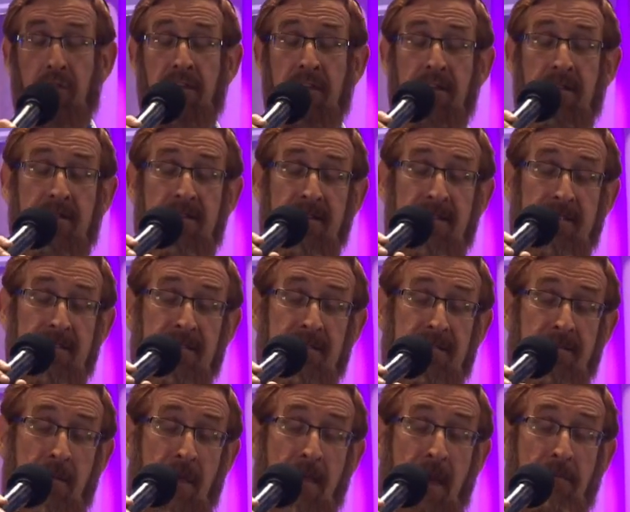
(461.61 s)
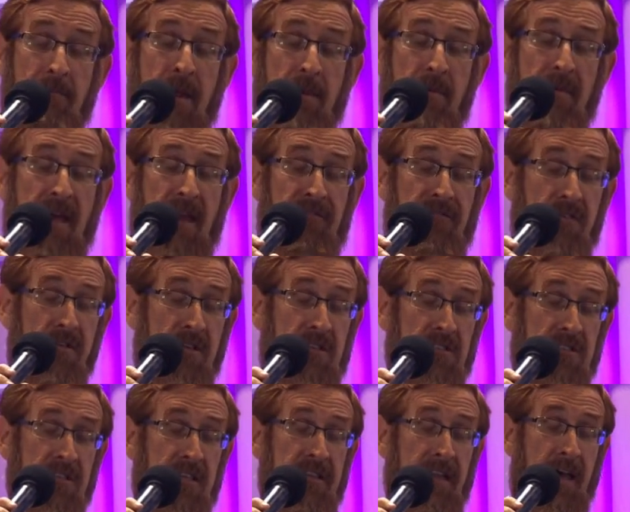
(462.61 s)
thing that, that maybe that
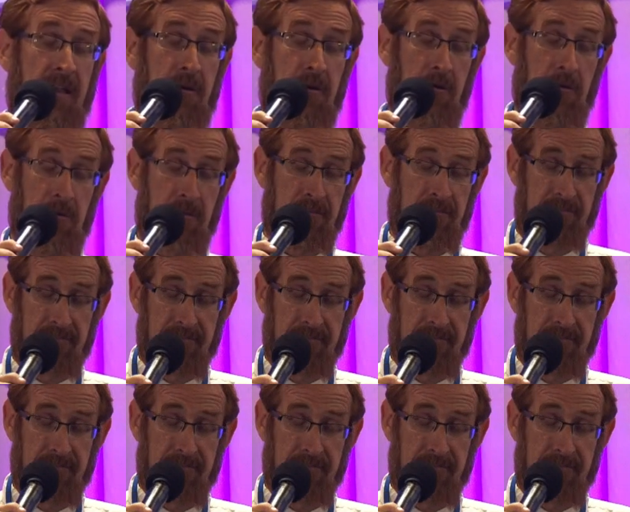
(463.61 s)
physician did not know.